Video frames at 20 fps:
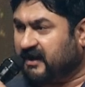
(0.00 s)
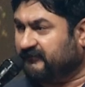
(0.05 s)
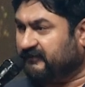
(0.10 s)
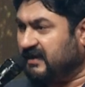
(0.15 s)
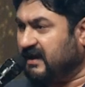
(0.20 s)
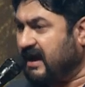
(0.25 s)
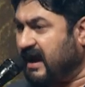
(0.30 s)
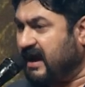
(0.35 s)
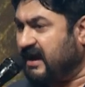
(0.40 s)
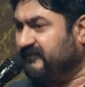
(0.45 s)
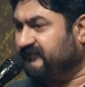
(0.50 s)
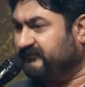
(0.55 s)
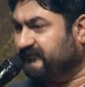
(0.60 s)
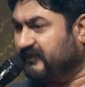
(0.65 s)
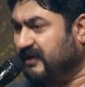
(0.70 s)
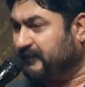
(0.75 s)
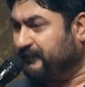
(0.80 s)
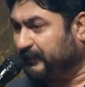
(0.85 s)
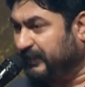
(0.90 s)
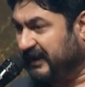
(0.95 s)
if they
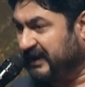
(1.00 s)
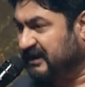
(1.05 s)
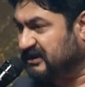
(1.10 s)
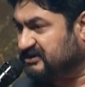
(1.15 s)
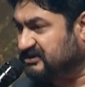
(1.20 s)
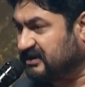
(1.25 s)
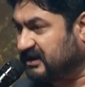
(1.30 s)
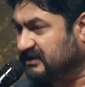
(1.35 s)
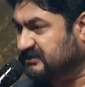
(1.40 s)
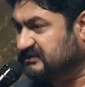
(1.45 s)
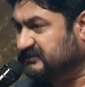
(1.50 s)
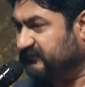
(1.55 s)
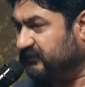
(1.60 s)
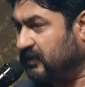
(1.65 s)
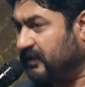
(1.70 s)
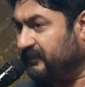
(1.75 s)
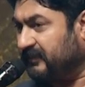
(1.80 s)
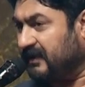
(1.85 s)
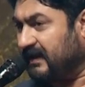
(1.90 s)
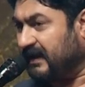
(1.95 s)
have uh, patients
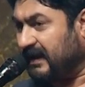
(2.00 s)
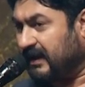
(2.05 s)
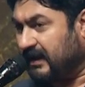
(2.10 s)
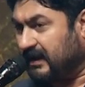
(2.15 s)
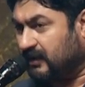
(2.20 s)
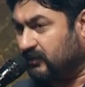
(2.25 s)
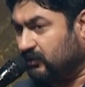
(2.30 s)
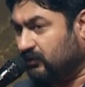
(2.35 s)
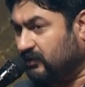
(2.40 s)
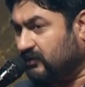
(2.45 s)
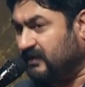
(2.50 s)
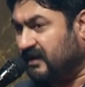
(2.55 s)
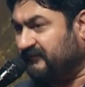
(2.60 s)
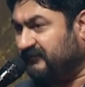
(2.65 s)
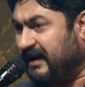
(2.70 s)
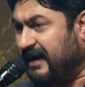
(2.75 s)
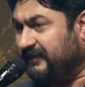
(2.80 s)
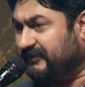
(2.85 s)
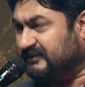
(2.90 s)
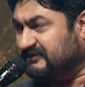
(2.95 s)
from the uh,
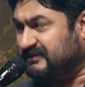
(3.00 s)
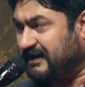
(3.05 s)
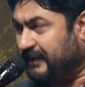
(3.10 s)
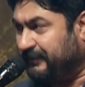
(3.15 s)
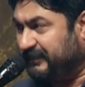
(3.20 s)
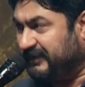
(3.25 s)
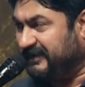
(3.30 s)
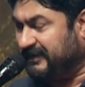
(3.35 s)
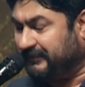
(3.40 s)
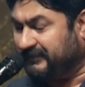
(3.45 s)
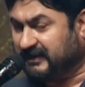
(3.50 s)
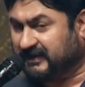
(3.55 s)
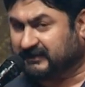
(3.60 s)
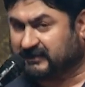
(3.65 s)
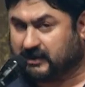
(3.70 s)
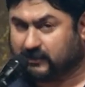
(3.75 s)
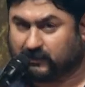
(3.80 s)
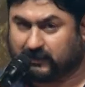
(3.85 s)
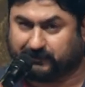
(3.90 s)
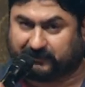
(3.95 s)
coronavirus epidemic,
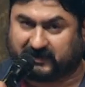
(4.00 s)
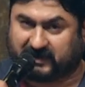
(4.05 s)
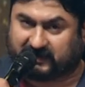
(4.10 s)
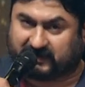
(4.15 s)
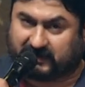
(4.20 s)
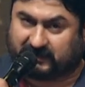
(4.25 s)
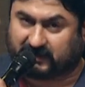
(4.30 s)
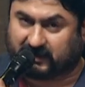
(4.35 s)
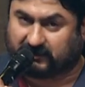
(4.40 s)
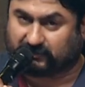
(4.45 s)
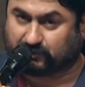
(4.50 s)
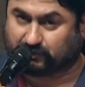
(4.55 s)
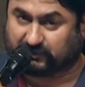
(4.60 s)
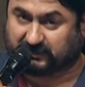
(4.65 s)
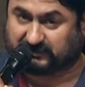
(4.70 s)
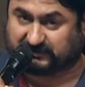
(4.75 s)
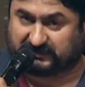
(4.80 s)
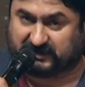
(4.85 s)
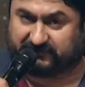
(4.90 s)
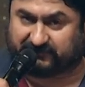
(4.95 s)
they will bring it into
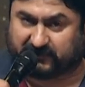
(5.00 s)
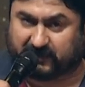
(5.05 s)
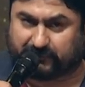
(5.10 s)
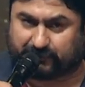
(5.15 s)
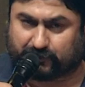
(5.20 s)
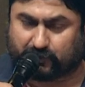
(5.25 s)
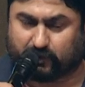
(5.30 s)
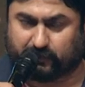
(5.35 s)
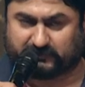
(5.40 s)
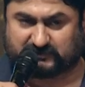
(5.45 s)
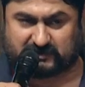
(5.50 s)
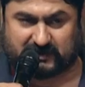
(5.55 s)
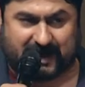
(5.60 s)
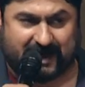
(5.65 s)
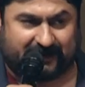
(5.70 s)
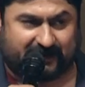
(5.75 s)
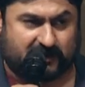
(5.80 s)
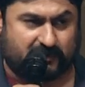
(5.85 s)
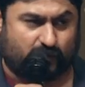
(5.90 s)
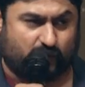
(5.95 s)
these different rooms.
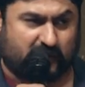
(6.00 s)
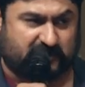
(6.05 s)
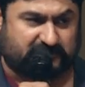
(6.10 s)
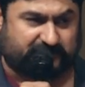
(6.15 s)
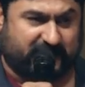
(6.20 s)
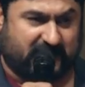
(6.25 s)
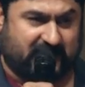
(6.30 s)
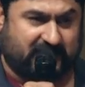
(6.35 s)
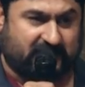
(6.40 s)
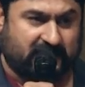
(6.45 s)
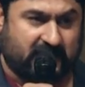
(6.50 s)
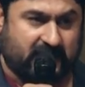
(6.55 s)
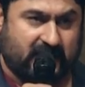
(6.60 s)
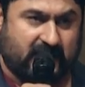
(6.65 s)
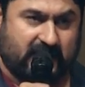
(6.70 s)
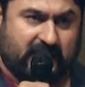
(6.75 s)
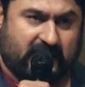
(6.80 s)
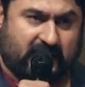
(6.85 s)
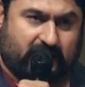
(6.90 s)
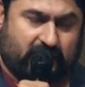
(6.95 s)
Like it was made,
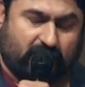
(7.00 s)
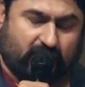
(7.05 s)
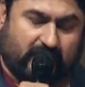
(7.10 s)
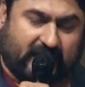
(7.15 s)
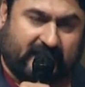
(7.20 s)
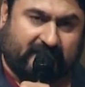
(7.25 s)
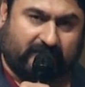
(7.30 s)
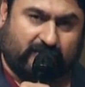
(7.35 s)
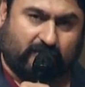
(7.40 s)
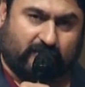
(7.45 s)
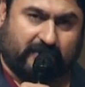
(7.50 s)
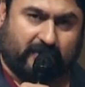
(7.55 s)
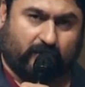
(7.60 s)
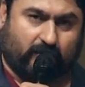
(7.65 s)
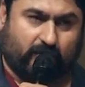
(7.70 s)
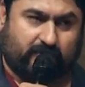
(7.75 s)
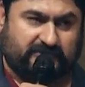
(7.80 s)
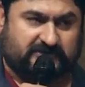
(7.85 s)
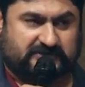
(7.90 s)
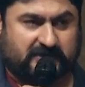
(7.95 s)
you had your
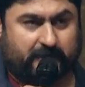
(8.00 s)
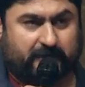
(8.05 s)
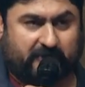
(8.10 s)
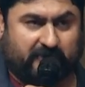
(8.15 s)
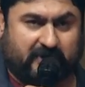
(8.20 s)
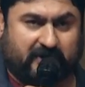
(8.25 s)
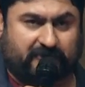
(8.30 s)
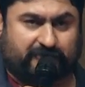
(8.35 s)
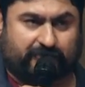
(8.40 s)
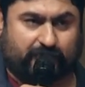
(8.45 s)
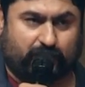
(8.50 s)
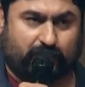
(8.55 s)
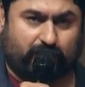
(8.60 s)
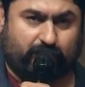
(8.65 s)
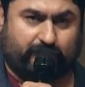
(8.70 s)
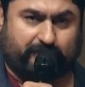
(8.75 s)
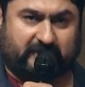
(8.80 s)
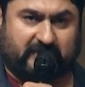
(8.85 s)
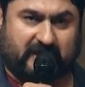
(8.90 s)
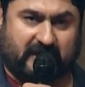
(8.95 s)
own separate
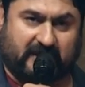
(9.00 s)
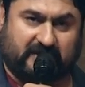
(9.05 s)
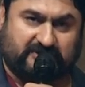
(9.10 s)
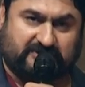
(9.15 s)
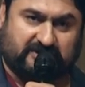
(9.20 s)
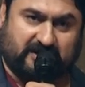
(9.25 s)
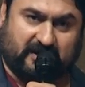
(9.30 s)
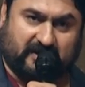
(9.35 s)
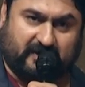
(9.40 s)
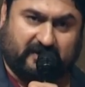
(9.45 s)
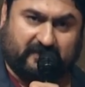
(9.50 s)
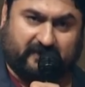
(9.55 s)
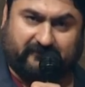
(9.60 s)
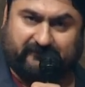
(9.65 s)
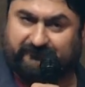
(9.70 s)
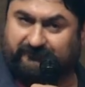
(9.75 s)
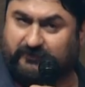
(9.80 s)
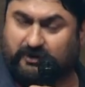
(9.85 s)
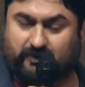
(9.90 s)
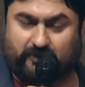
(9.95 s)
room, kitchen,
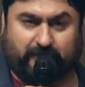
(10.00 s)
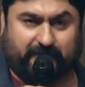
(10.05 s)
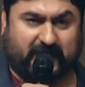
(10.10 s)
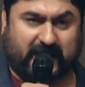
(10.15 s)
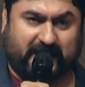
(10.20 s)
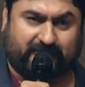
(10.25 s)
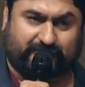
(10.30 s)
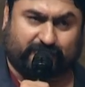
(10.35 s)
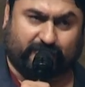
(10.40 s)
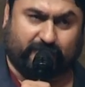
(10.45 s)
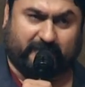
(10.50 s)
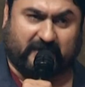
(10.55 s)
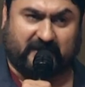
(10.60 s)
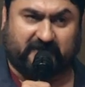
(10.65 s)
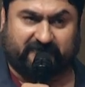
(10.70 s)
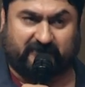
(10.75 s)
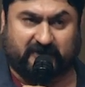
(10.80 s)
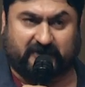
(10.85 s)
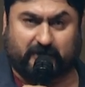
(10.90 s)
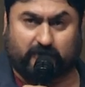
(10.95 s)
and you know bathroom, and
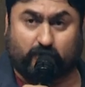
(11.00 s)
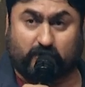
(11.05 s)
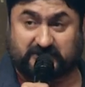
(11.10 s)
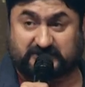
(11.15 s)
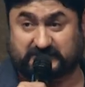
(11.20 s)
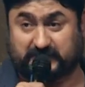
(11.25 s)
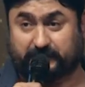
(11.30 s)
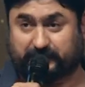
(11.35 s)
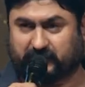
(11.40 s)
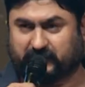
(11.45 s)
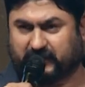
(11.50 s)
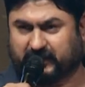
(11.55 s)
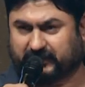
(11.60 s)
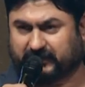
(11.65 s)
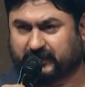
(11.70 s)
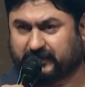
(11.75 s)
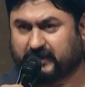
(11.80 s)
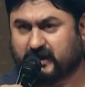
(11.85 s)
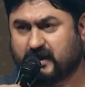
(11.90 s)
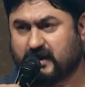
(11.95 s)
everything was
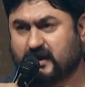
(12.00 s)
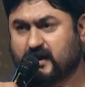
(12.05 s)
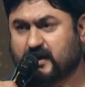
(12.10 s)
separated.